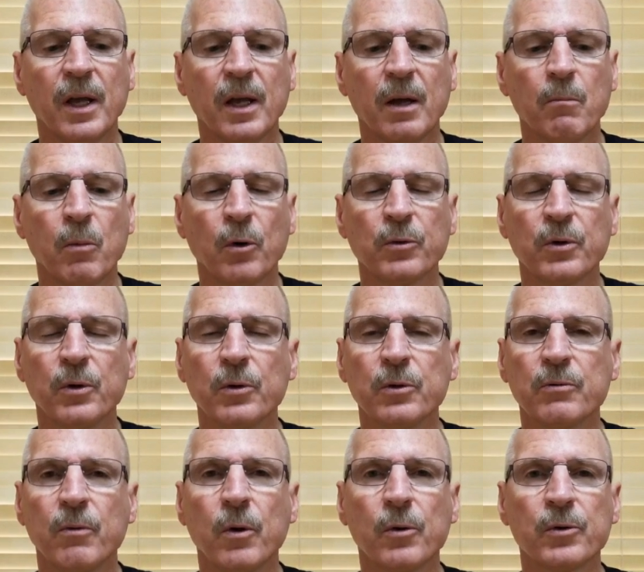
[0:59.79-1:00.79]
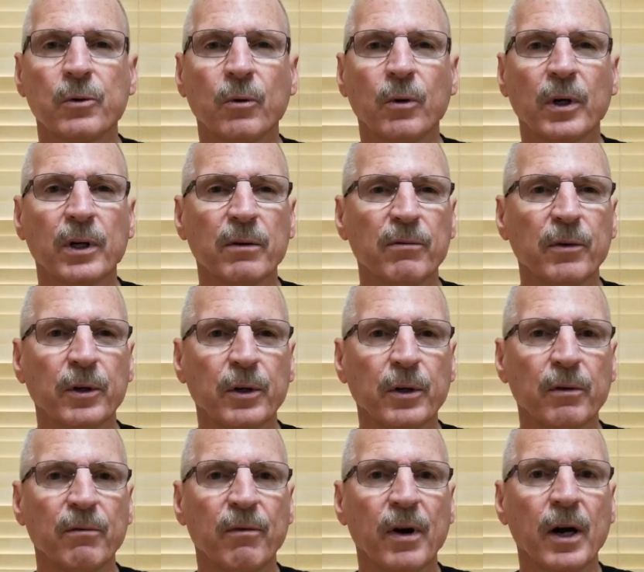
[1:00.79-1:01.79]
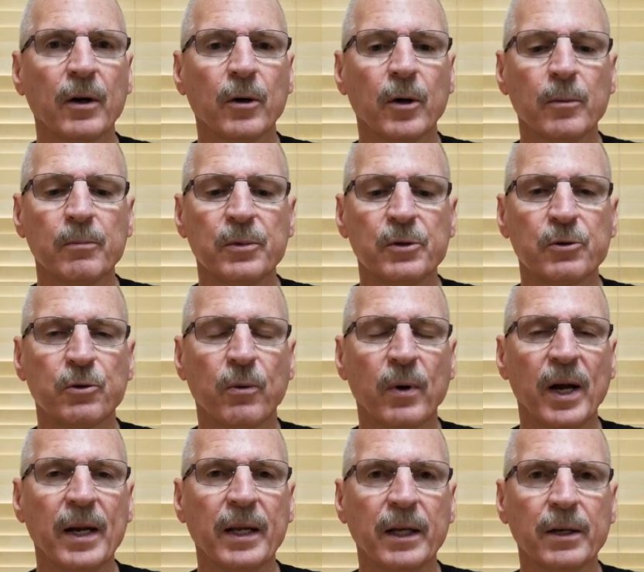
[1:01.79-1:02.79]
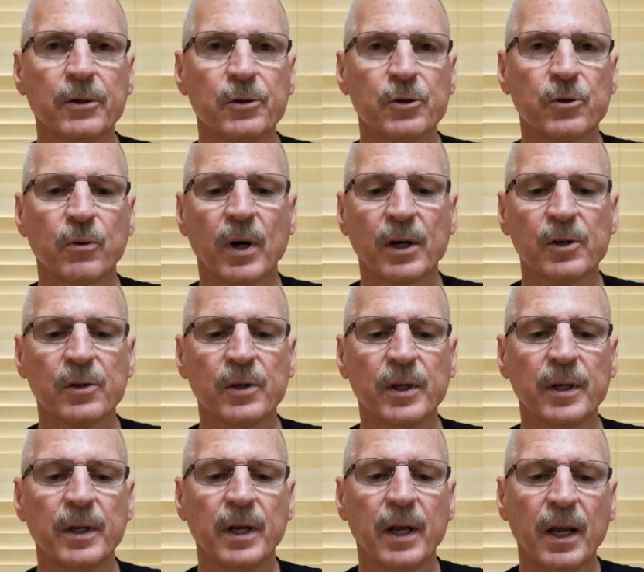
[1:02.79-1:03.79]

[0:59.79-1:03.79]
Most of those folks are looking for good firearms training and instruction.